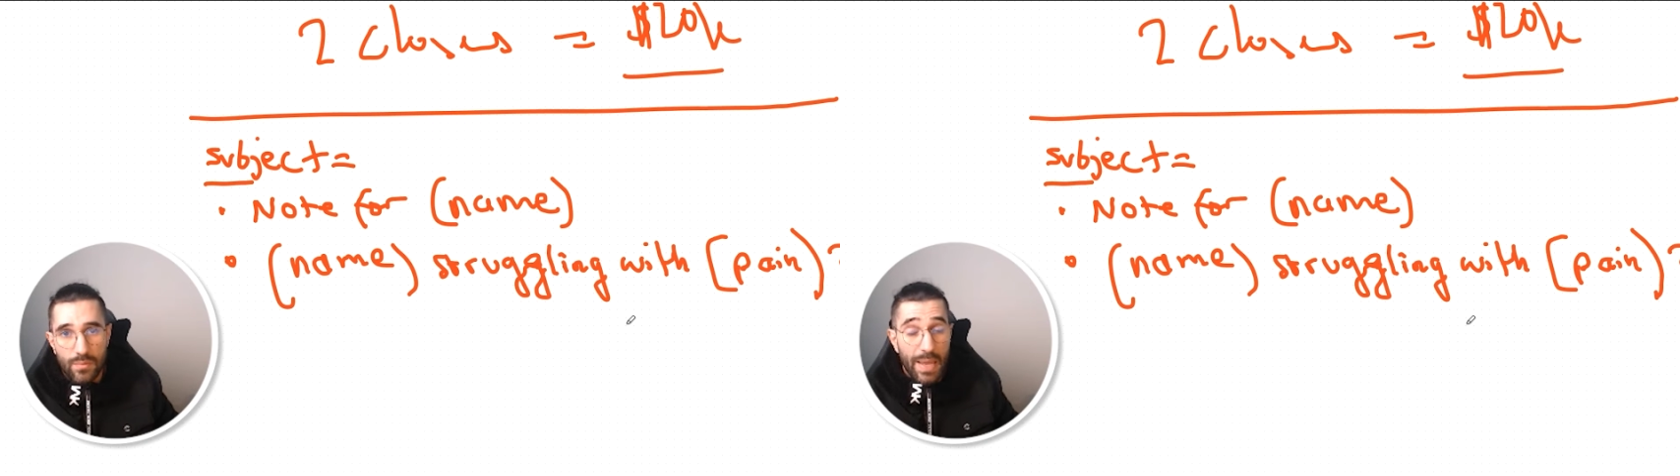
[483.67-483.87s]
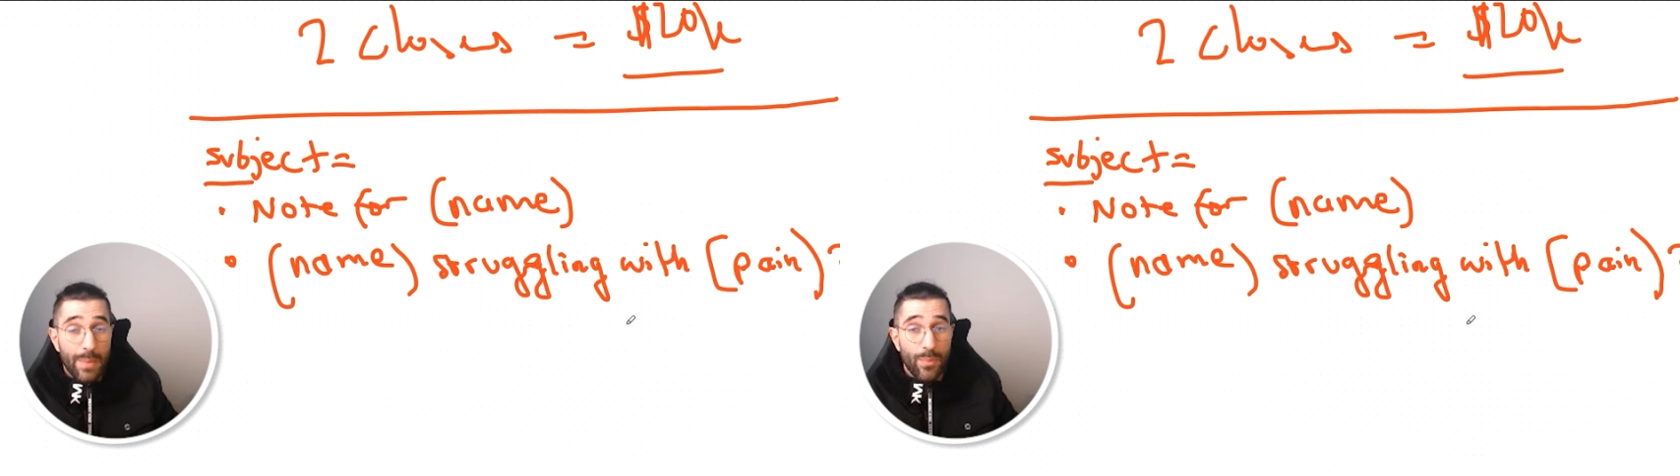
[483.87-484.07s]

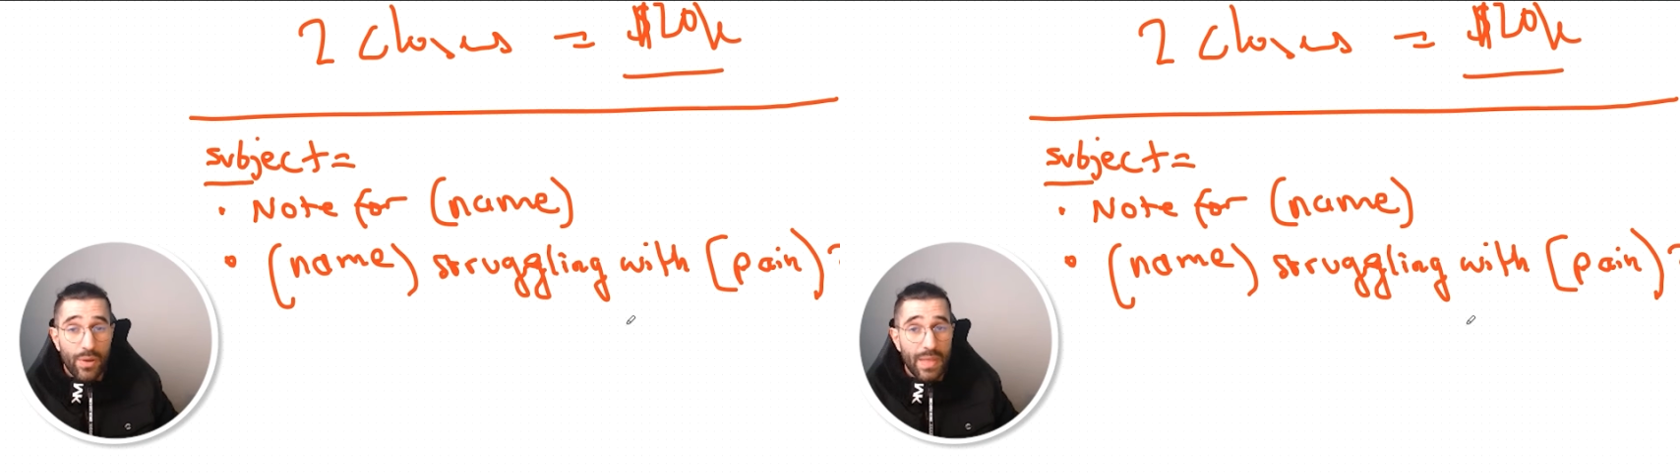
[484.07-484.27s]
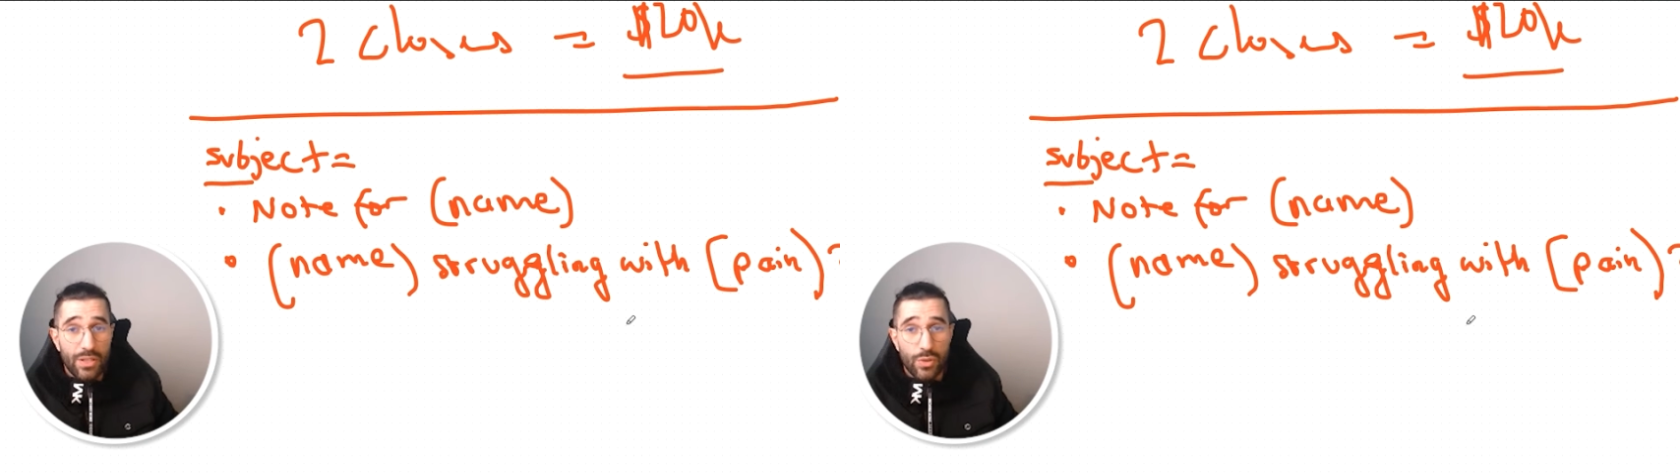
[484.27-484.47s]
any
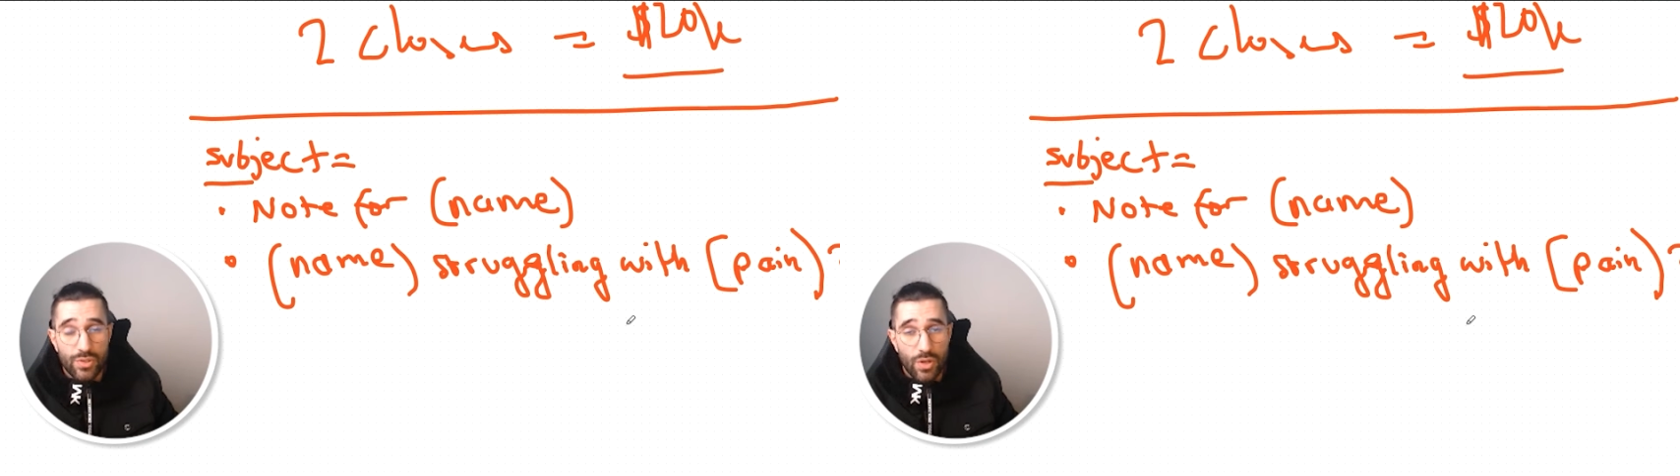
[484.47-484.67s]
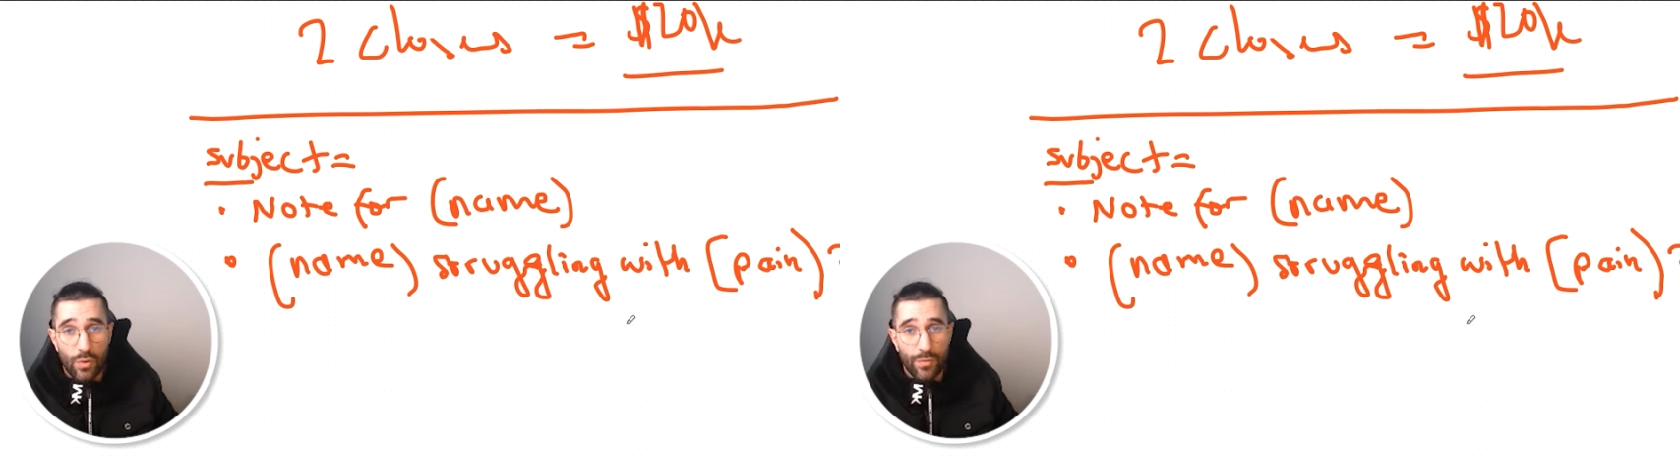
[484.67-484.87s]
pain point
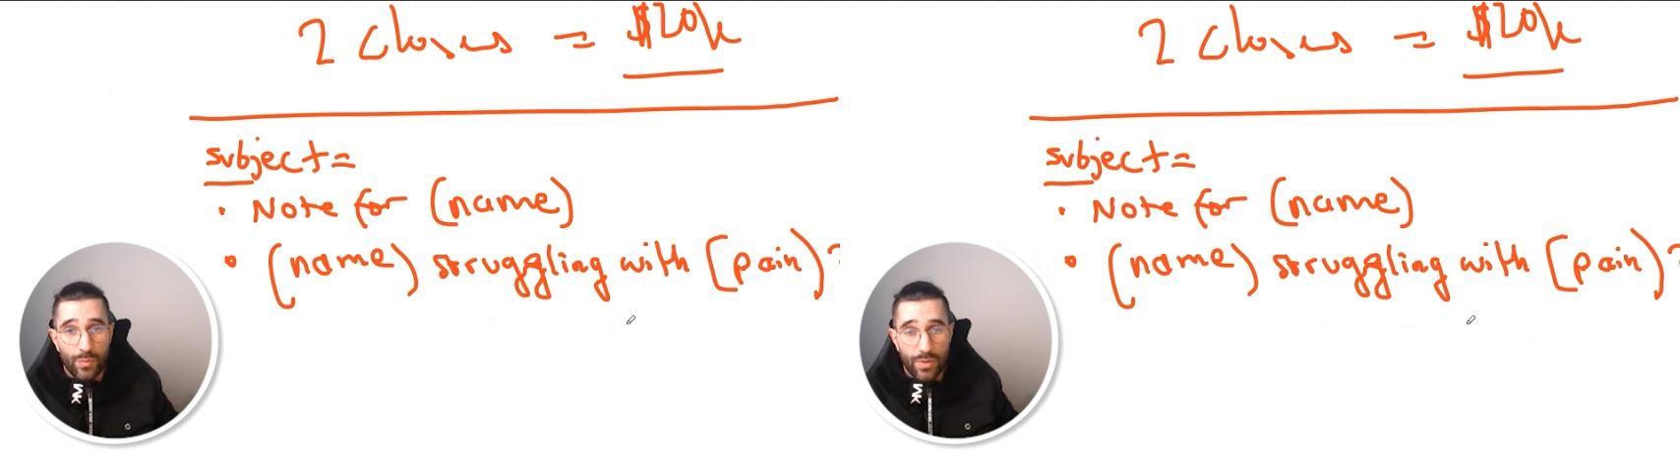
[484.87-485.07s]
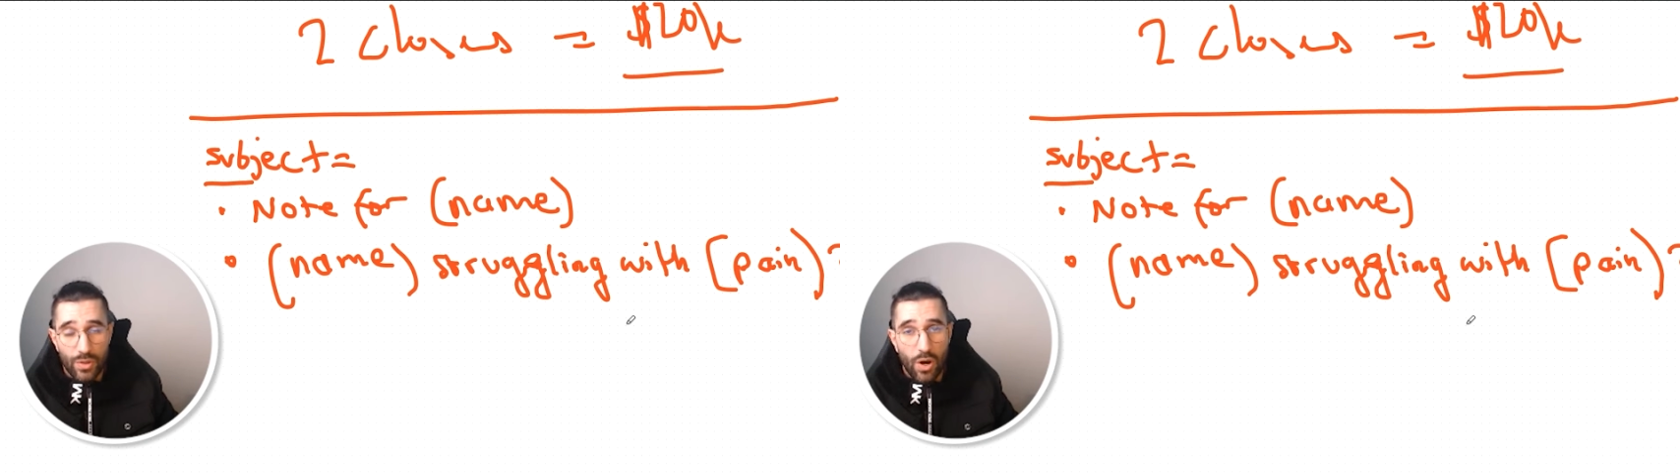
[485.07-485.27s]
that you solve